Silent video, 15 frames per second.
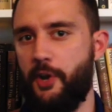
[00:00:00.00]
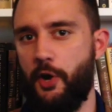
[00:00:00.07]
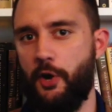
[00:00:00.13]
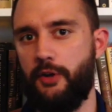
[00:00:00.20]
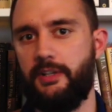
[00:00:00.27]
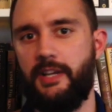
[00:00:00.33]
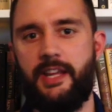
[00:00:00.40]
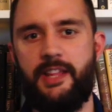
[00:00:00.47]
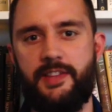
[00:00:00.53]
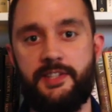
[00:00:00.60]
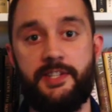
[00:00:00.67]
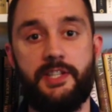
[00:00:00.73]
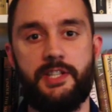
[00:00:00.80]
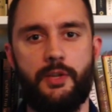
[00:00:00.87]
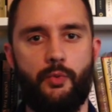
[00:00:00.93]
the curtain, like
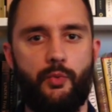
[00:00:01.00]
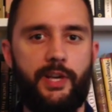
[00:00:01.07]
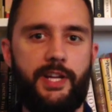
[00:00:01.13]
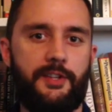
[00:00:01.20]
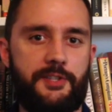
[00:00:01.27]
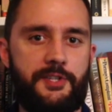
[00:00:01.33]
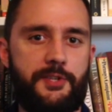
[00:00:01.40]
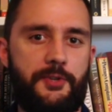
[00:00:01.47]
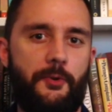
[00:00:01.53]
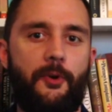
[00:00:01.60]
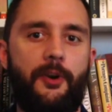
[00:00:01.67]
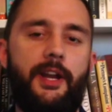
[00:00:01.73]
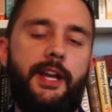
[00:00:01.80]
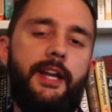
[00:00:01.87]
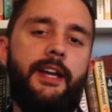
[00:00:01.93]
this is the real
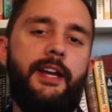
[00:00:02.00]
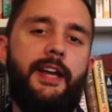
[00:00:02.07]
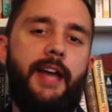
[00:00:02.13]
story